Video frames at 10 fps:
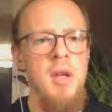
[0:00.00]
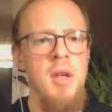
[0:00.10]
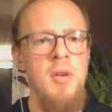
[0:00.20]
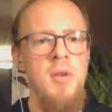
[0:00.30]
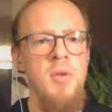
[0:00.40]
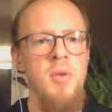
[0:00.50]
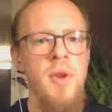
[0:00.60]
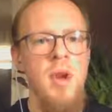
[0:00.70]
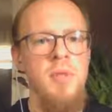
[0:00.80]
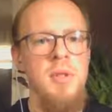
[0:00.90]
No new
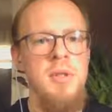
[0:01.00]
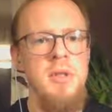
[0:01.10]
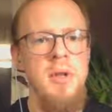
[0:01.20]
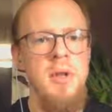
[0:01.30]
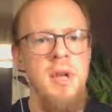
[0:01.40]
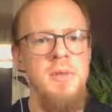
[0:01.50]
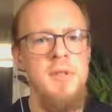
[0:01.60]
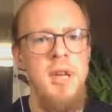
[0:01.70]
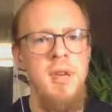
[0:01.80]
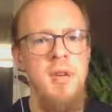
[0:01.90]
variables on left
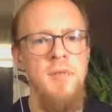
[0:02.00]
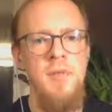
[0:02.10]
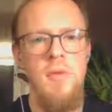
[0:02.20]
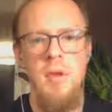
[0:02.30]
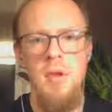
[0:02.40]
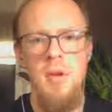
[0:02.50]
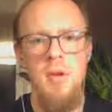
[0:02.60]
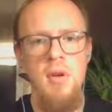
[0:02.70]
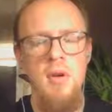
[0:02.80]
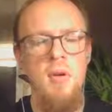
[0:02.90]
side of
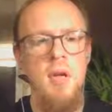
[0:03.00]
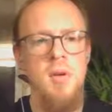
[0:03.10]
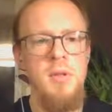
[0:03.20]
colon equals.